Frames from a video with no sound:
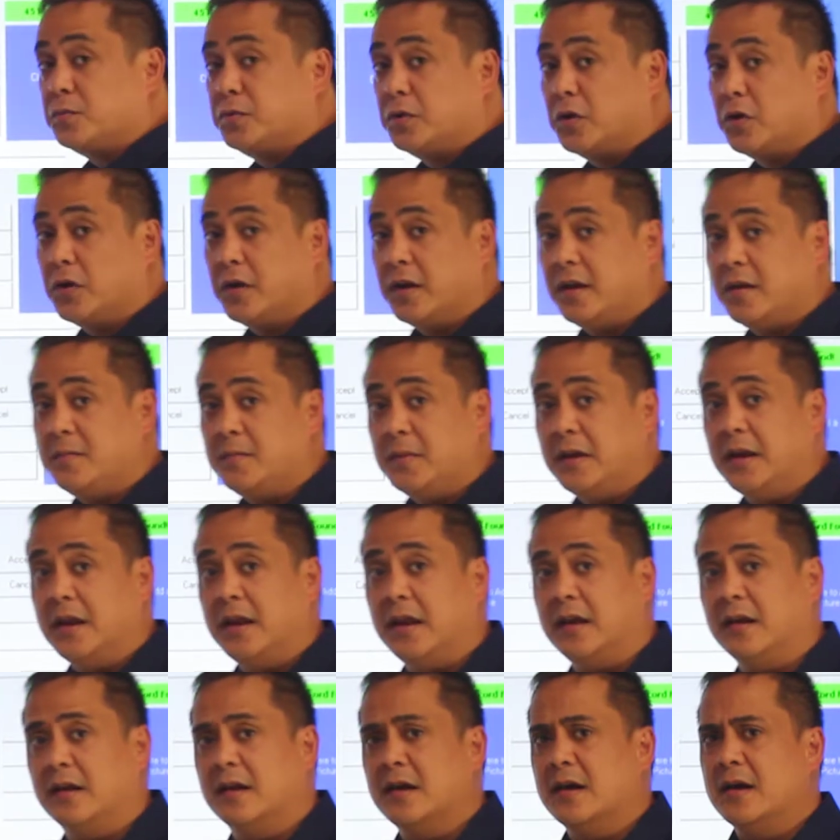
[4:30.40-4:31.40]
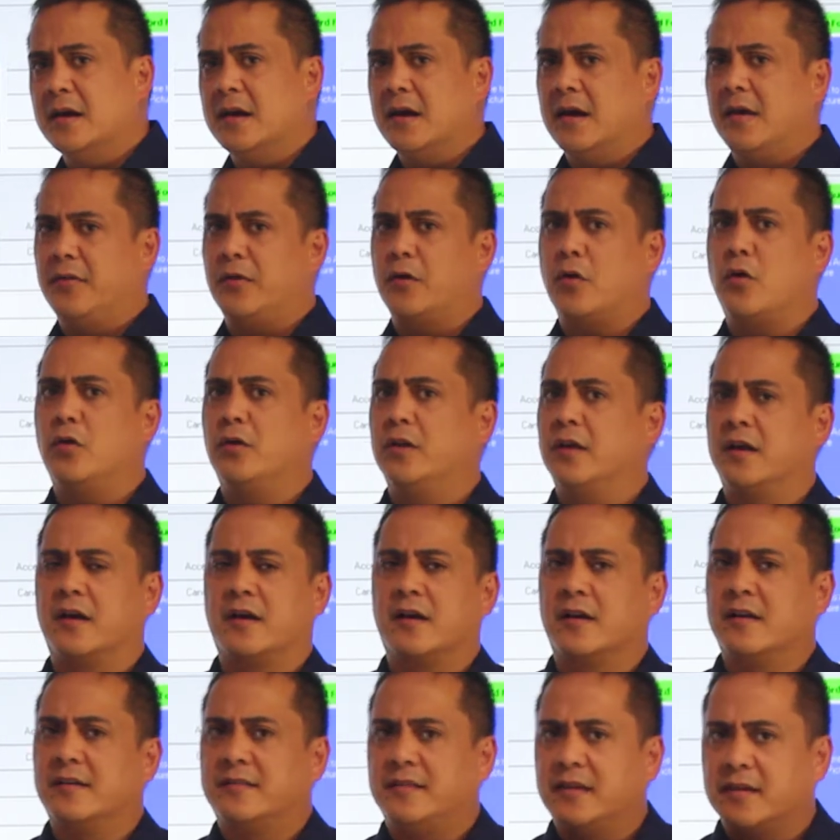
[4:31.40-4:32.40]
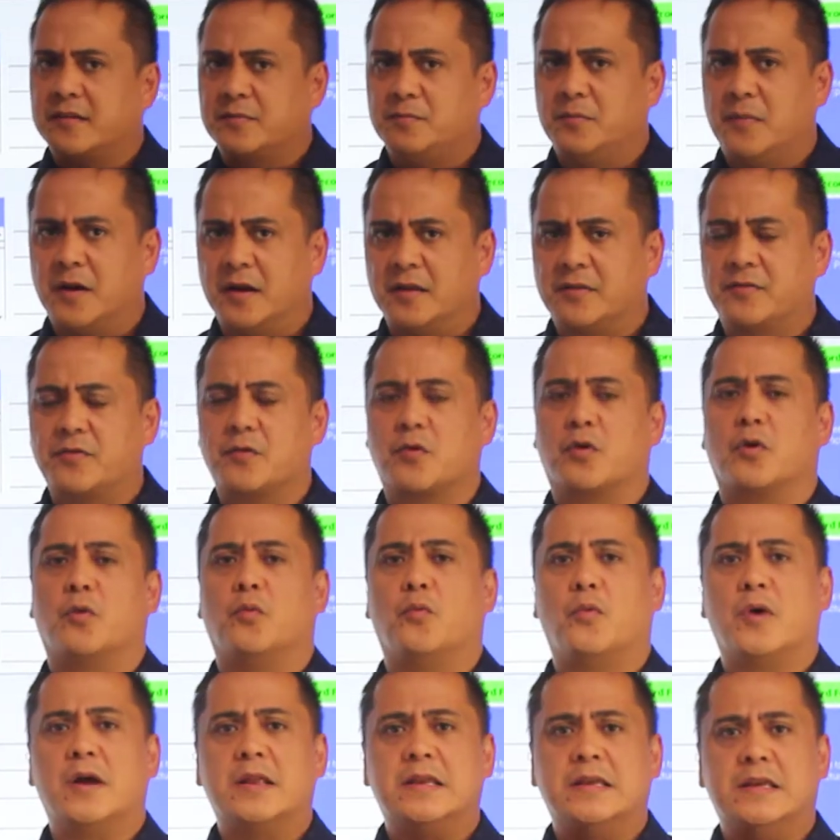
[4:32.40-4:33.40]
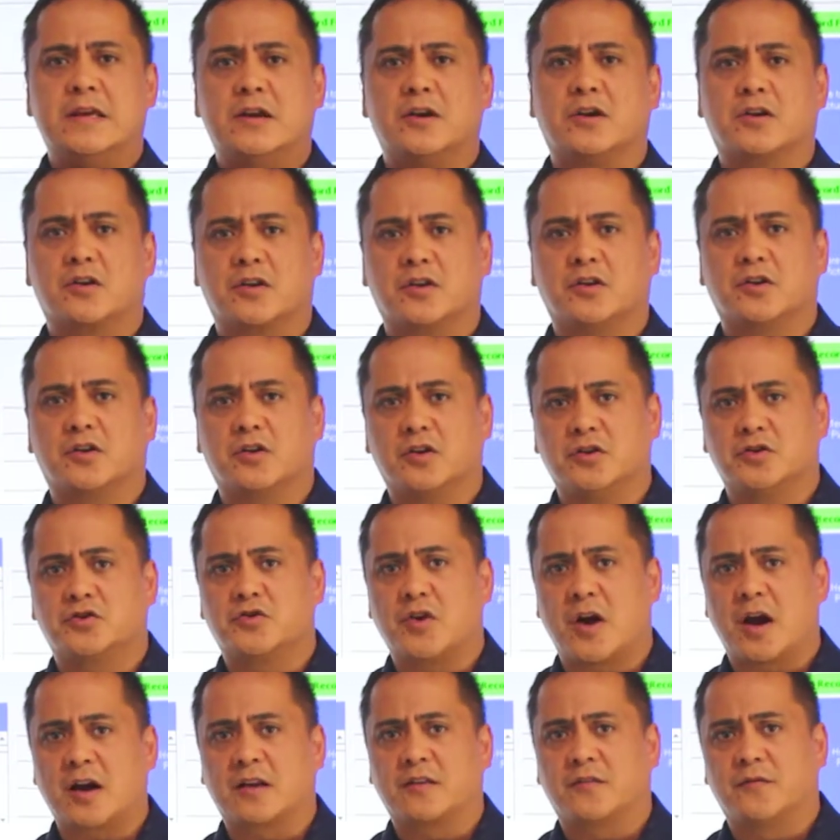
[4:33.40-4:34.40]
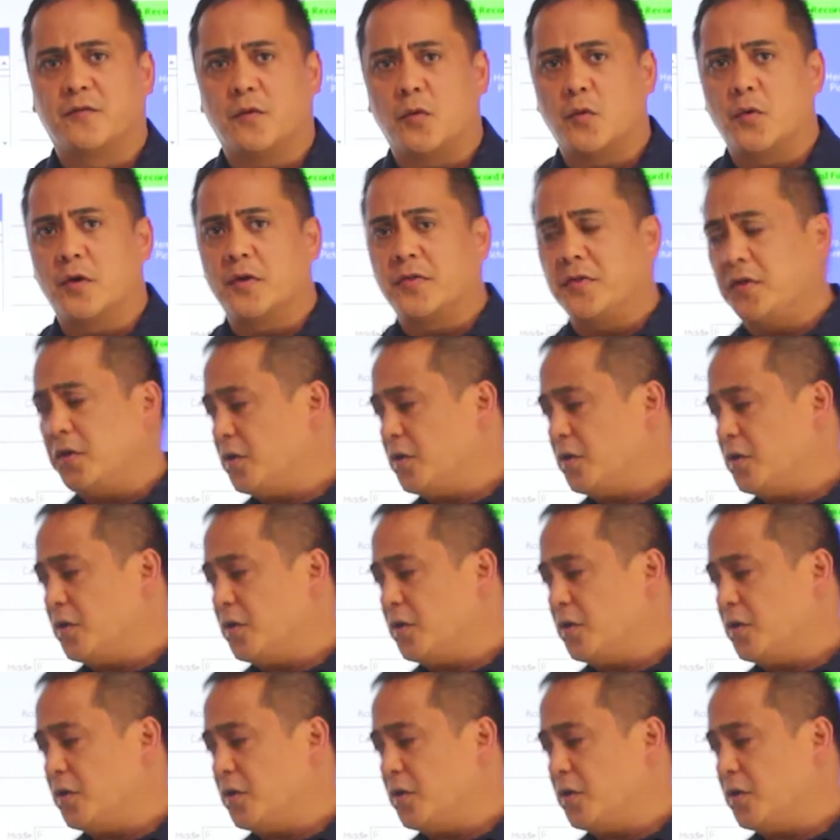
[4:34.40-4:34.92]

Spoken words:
employee, meaning they're only going to 6 months or 1 year contract with